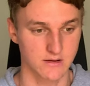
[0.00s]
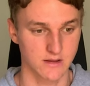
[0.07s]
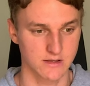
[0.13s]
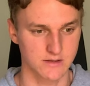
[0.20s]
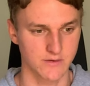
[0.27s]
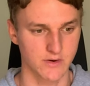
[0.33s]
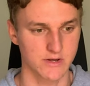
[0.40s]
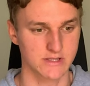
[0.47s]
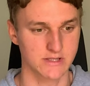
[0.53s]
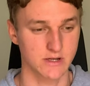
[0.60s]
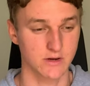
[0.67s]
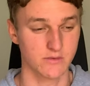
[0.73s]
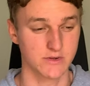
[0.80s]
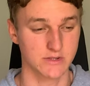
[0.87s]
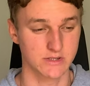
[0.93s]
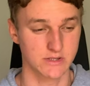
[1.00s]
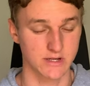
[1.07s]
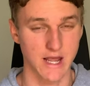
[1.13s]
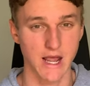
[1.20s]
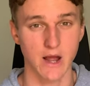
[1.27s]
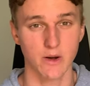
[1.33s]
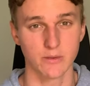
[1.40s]
it's a very selfish and
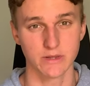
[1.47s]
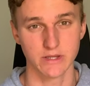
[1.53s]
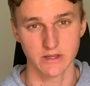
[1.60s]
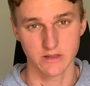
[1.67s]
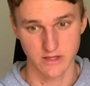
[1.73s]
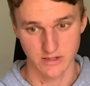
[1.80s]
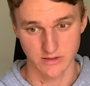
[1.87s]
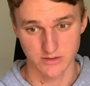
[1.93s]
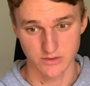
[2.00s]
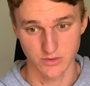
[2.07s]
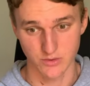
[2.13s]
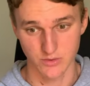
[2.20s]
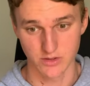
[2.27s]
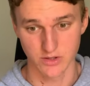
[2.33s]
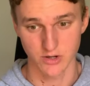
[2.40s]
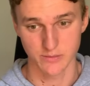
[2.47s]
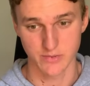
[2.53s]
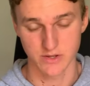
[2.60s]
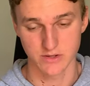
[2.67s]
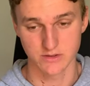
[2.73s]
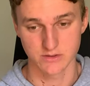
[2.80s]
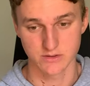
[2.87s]
cowardly thing to do, you know,
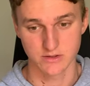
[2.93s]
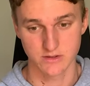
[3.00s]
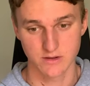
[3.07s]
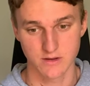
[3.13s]
because